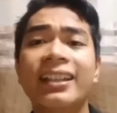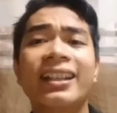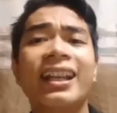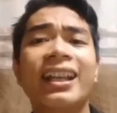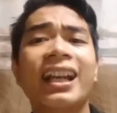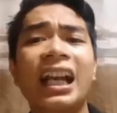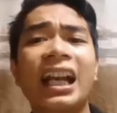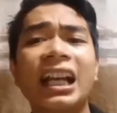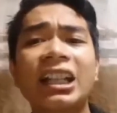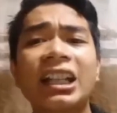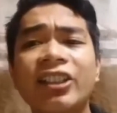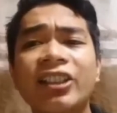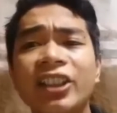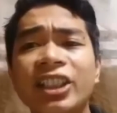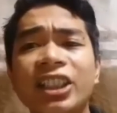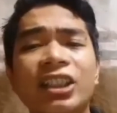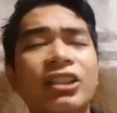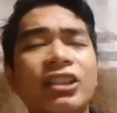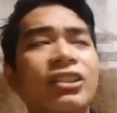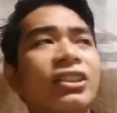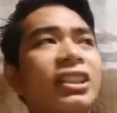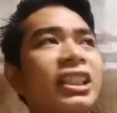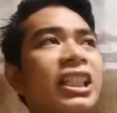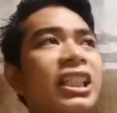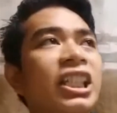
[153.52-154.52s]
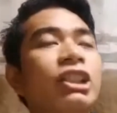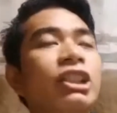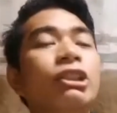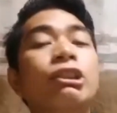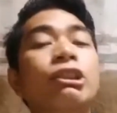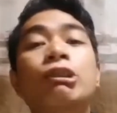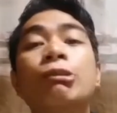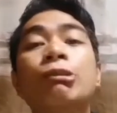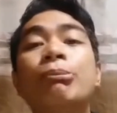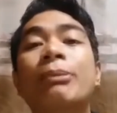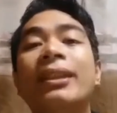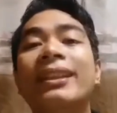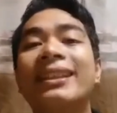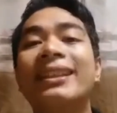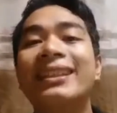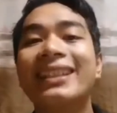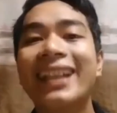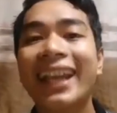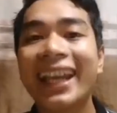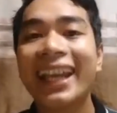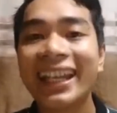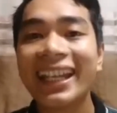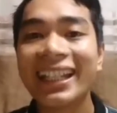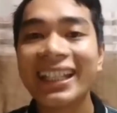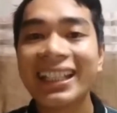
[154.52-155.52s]
The countries continue to
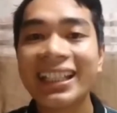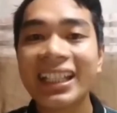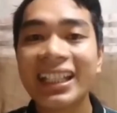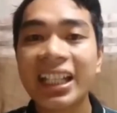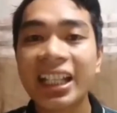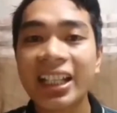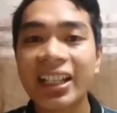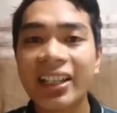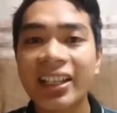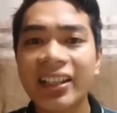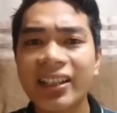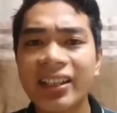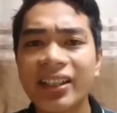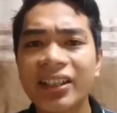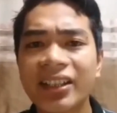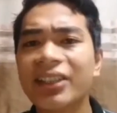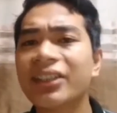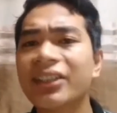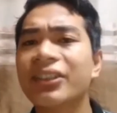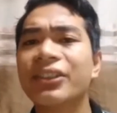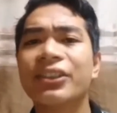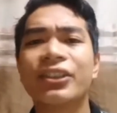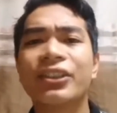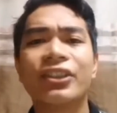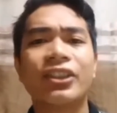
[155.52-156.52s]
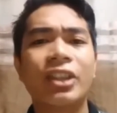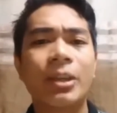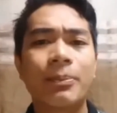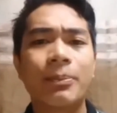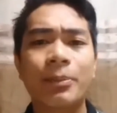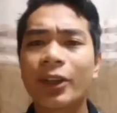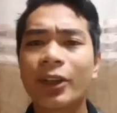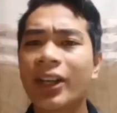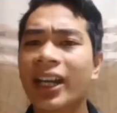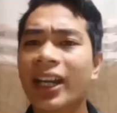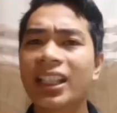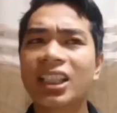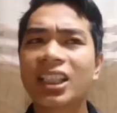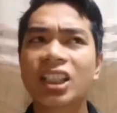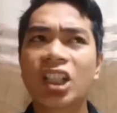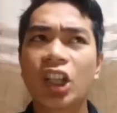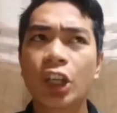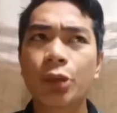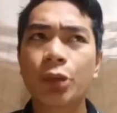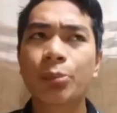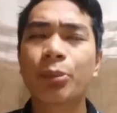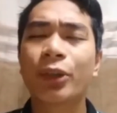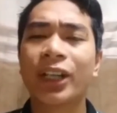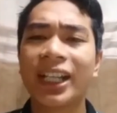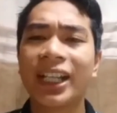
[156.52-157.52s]
maintain separate
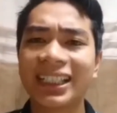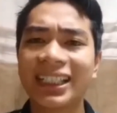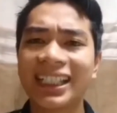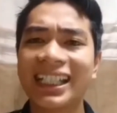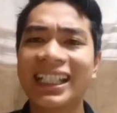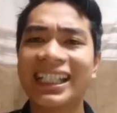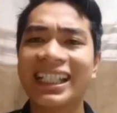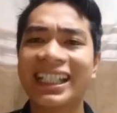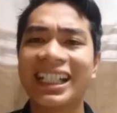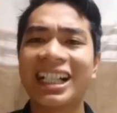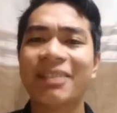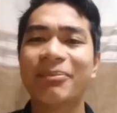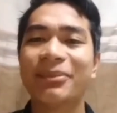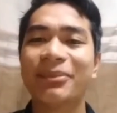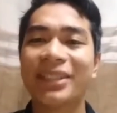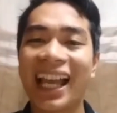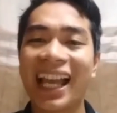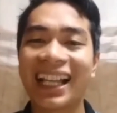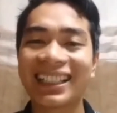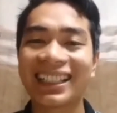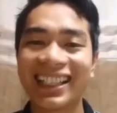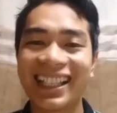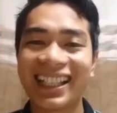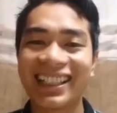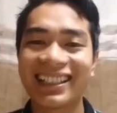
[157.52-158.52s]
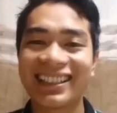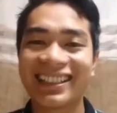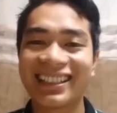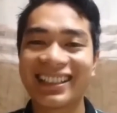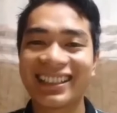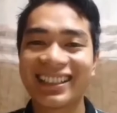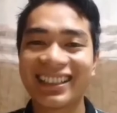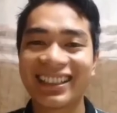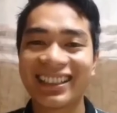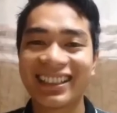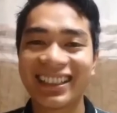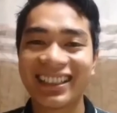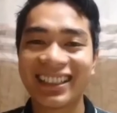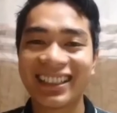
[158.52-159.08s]
corporate income taxes.